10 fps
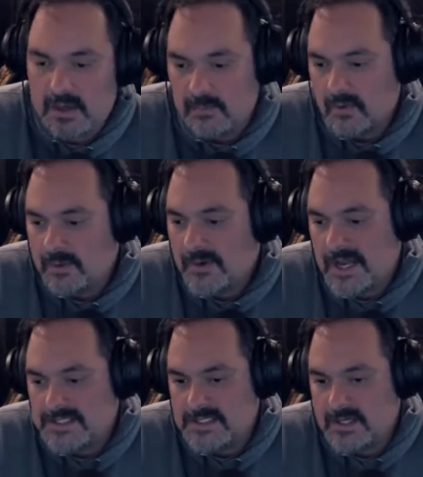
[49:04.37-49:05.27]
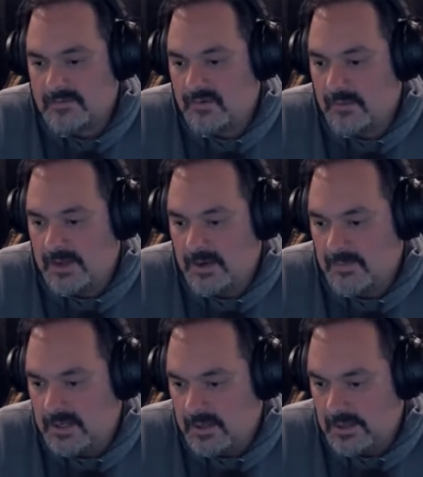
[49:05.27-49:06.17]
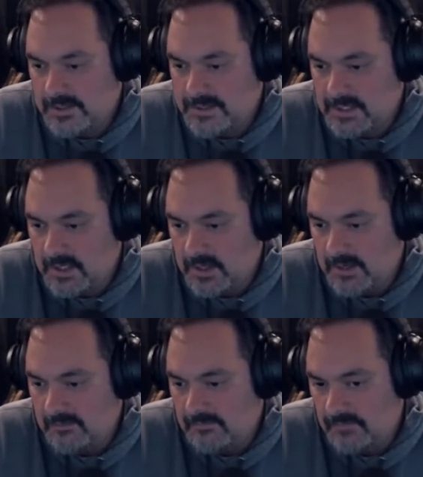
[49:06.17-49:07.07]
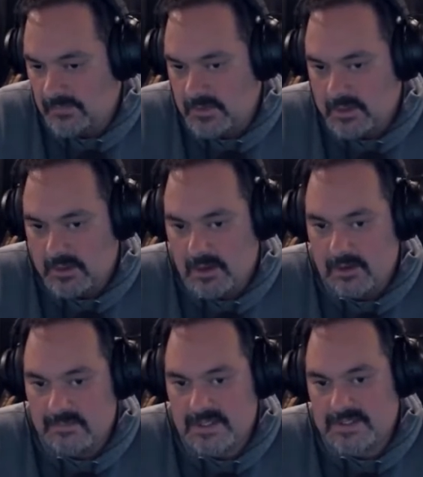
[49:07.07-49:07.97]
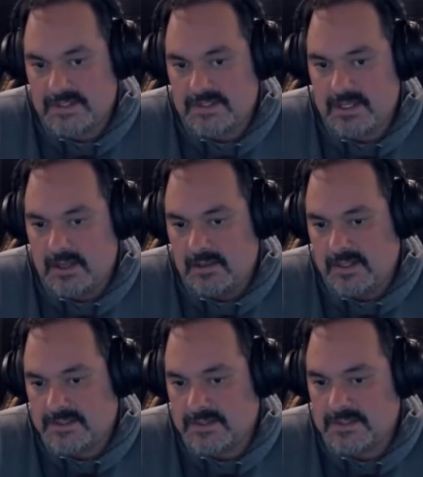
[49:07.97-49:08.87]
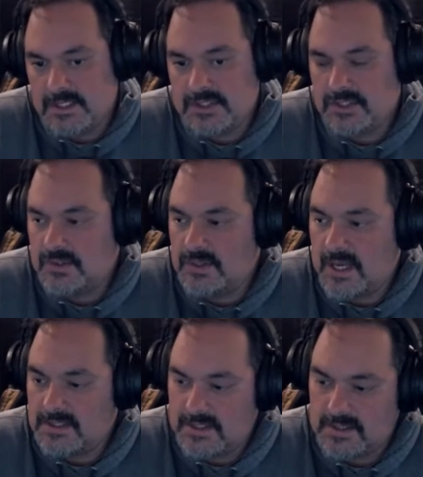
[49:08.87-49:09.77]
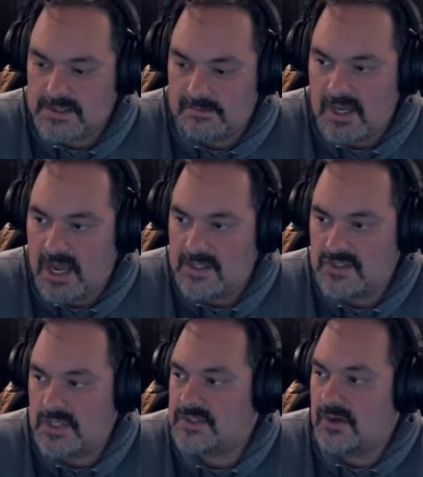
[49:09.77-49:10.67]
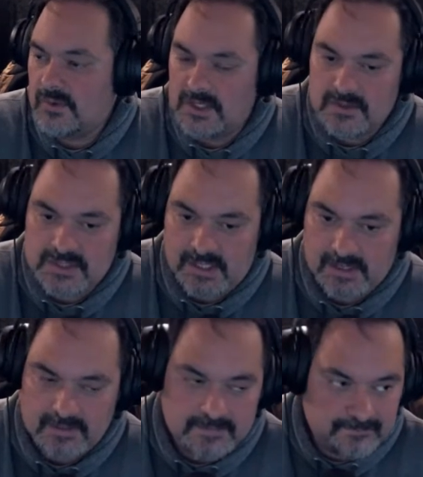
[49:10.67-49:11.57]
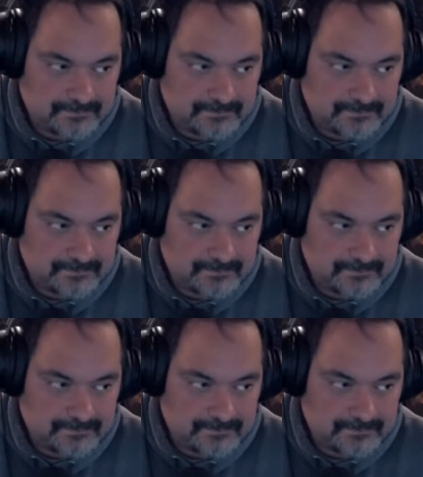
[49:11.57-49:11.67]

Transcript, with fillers: I'm going to pause this here for a minute because um, um, this is uh, this is an issue that uh, some guys just don't understand.